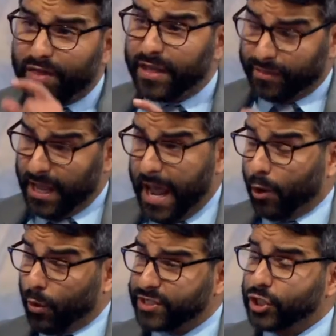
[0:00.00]
think the
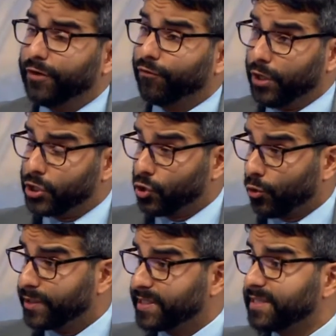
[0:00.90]
question of
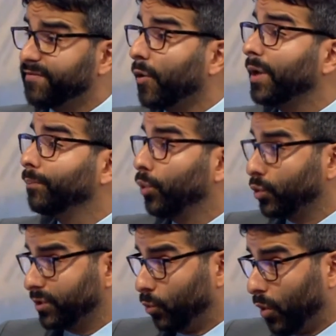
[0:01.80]
reassurance is a very
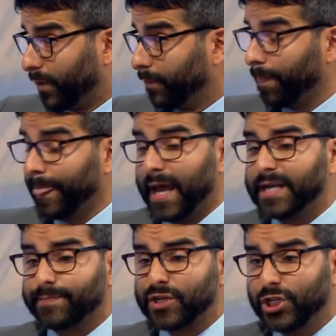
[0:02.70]
important one, and
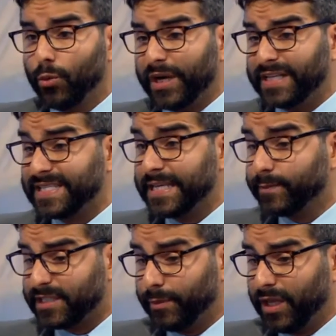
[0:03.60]
especially when it seems
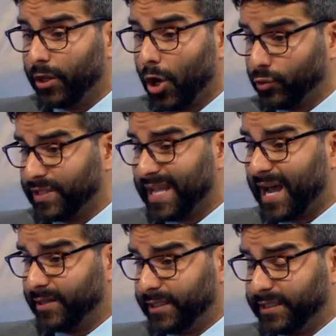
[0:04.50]
to be the gold
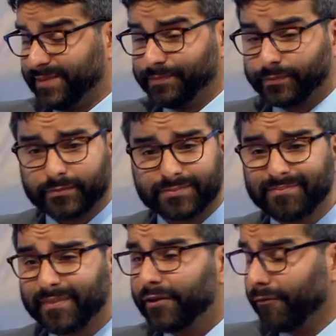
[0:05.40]
standard.
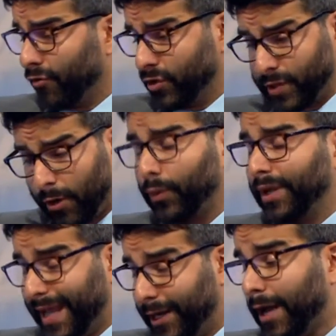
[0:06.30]
For example,
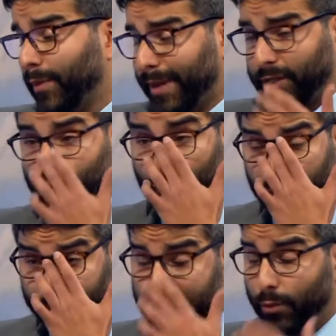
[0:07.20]
again, coming back to chronic
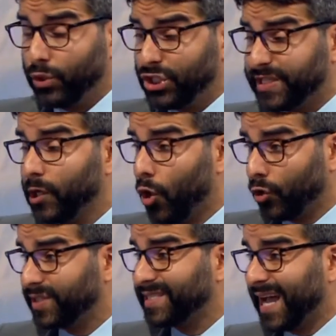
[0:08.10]
pain, which is a
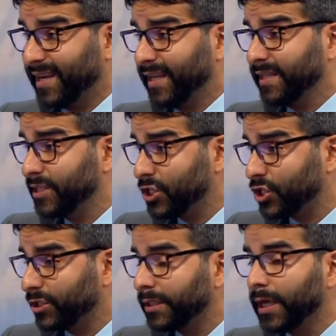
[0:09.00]
long-standing
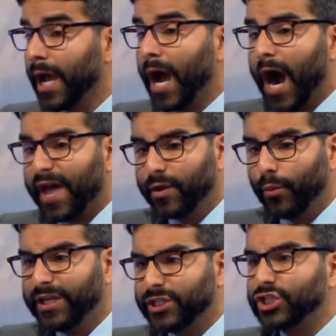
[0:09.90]
condition, I think we
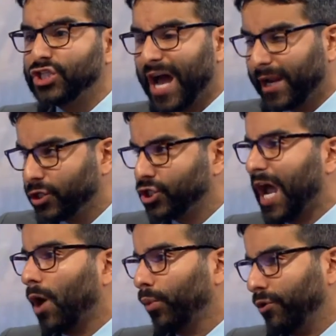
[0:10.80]
need to challenge
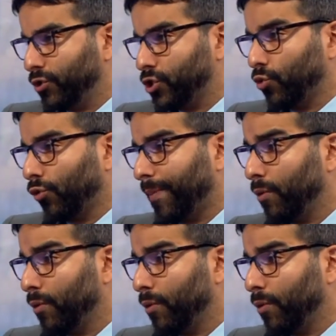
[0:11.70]
how we reassure